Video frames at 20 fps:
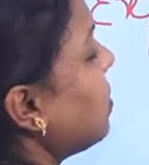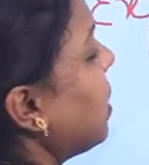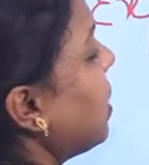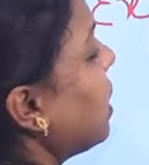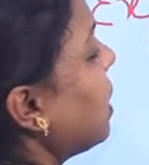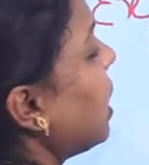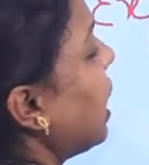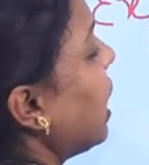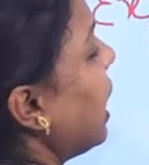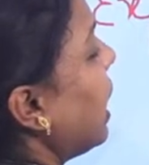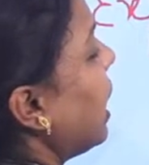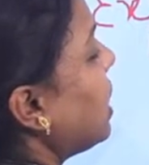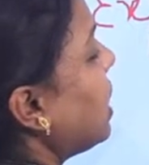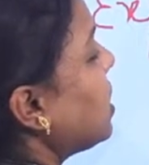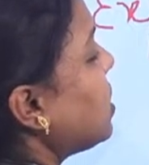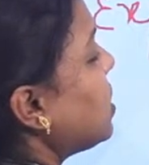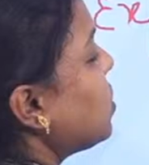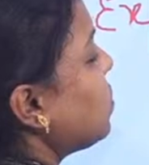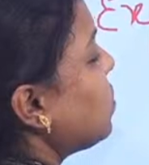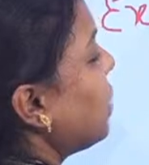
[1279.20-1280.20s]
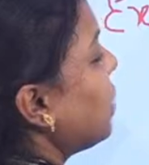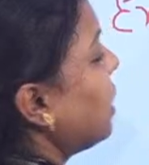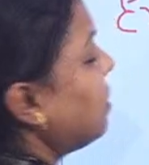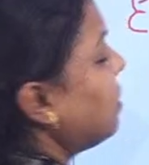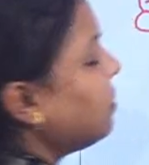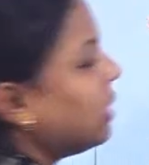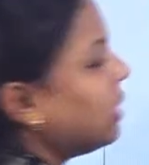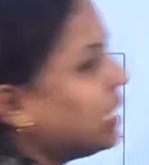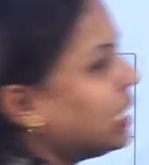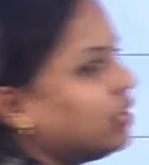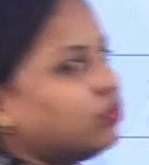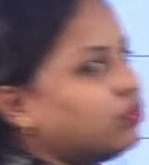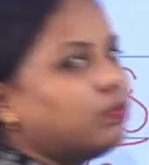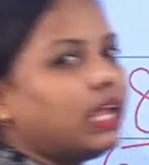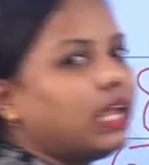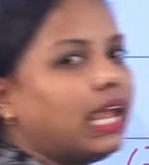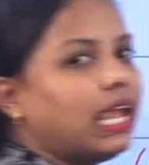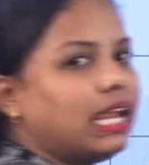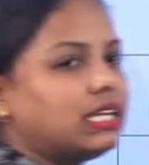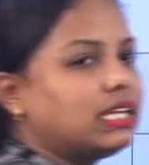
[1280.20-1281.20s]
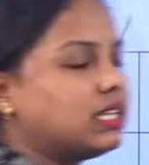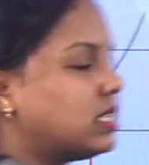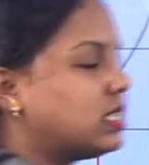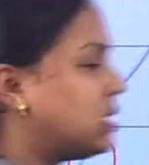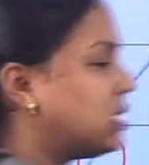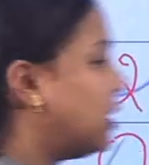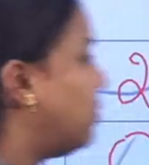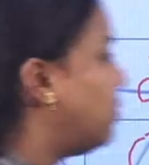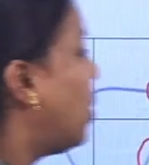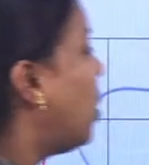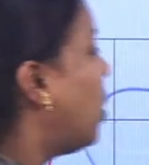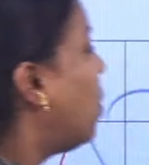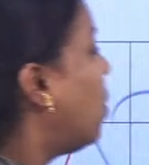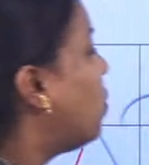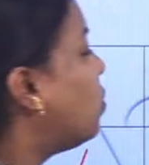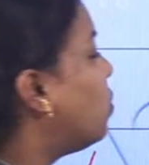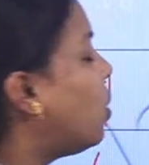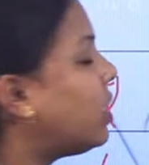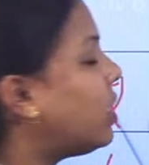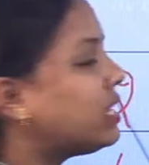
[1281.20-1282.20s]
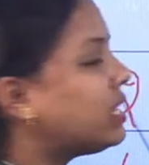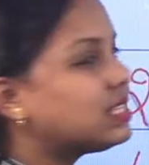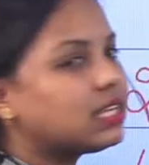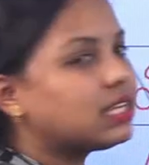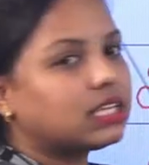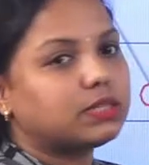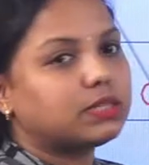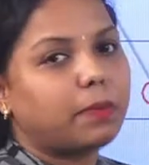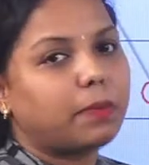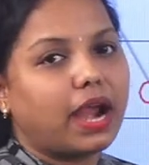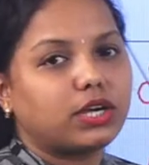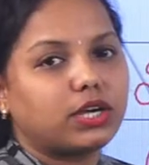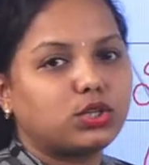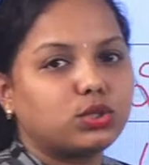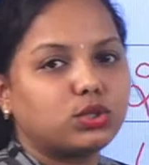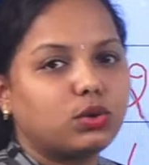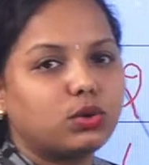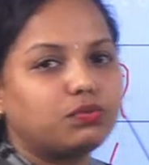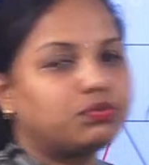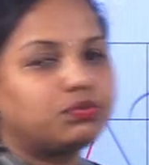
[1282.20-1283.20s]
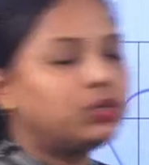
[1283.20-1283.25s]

but 8 into 1 will give me 8 itself. What is the expansion of